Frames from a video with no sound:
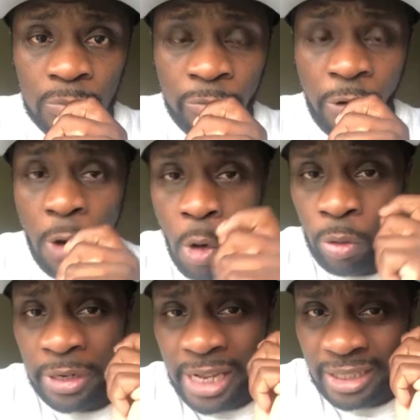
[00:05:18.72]
For
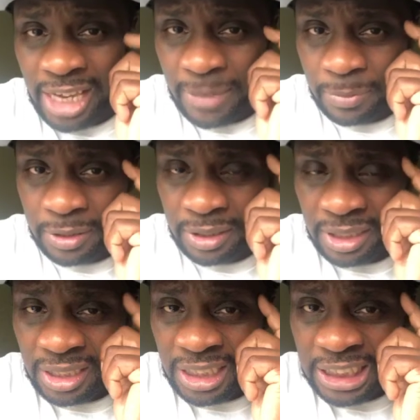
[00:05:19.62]
holding that type of
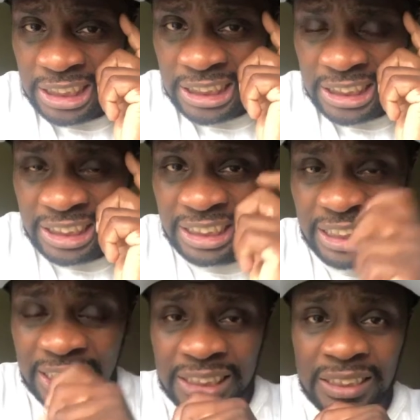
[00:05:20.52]

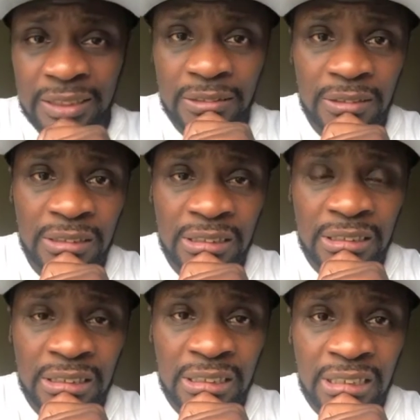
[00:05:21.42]
sickness
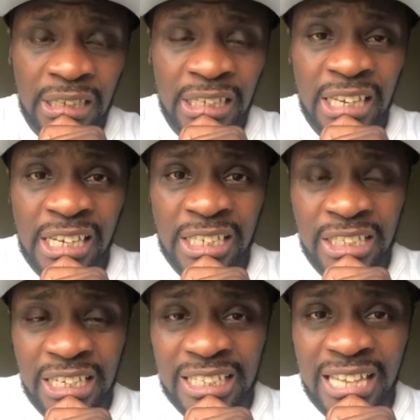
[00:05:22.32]
and
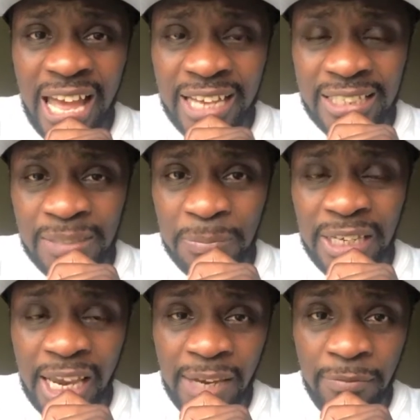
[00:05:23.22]
energy and toxic
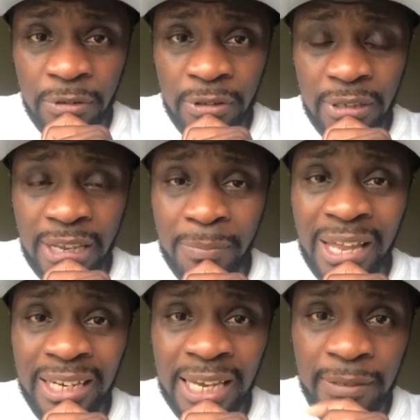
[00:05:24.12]
behavior in my
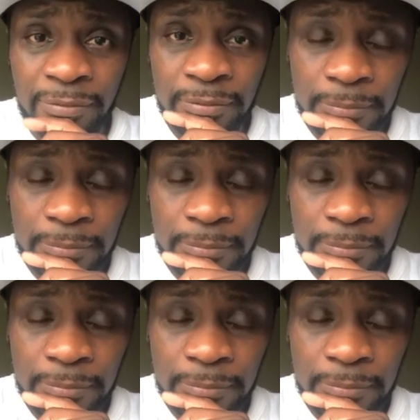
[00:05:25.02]
life.